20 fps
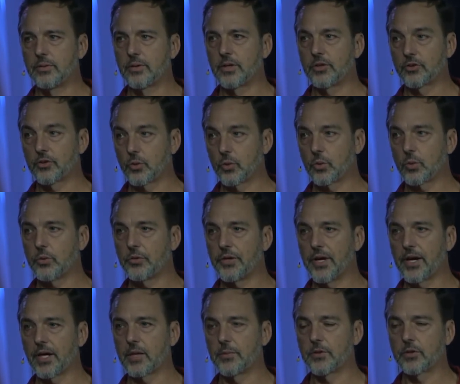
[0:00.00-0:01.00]
historical
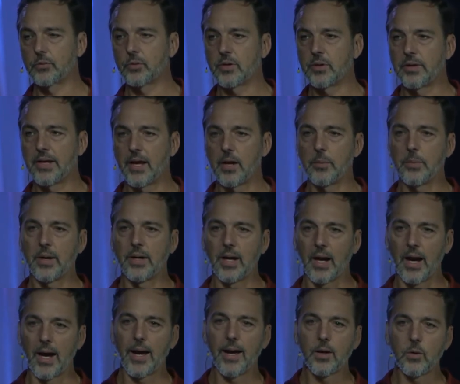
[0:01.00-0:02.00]
documents written down by
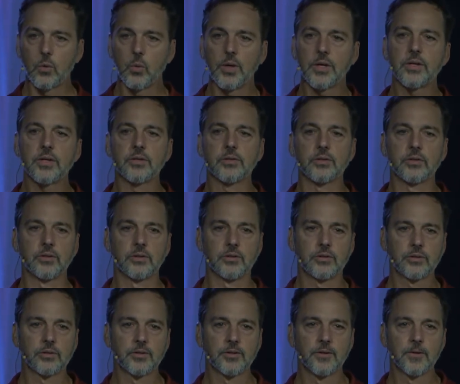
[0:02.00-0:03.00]

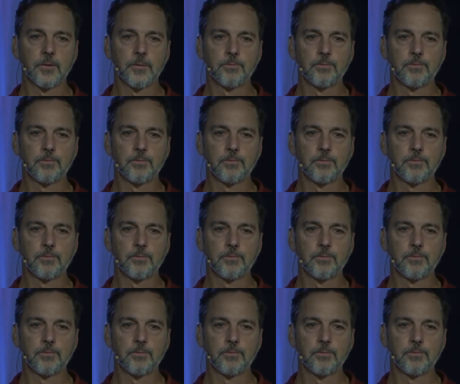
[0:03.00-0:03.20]
eyewitnesses